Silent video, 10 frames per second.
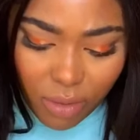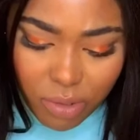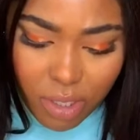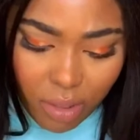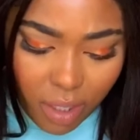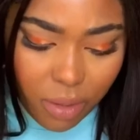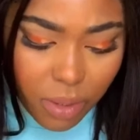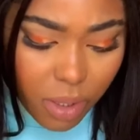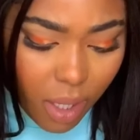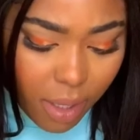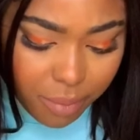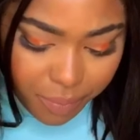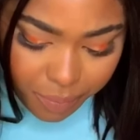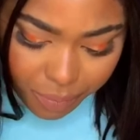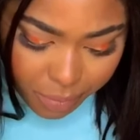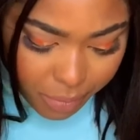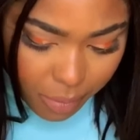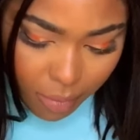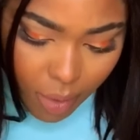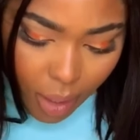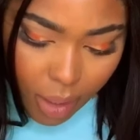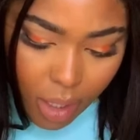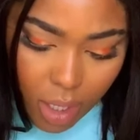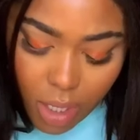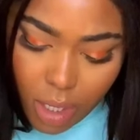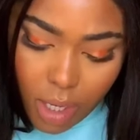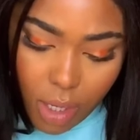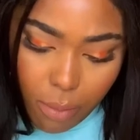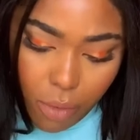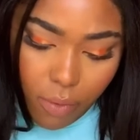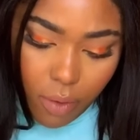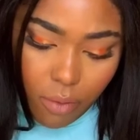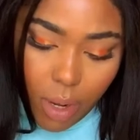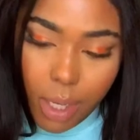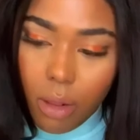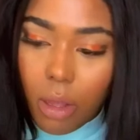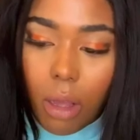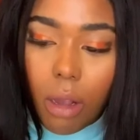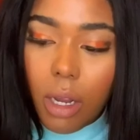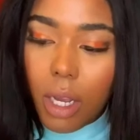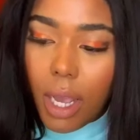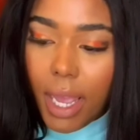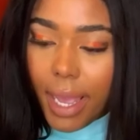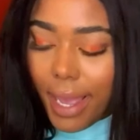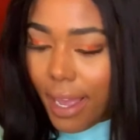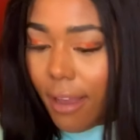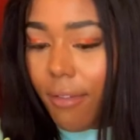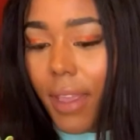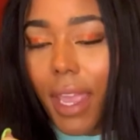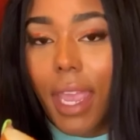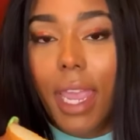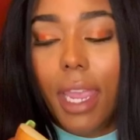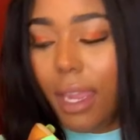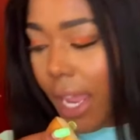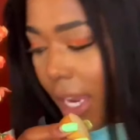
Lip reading: those. I like those a lot. Okay, moving right along, I have a